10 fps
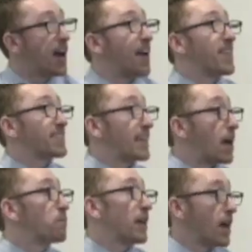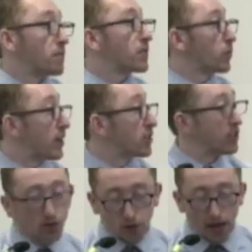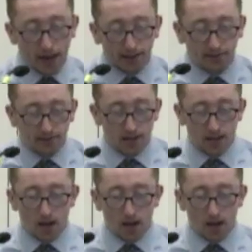and that's the NPMs, the regions, you guys,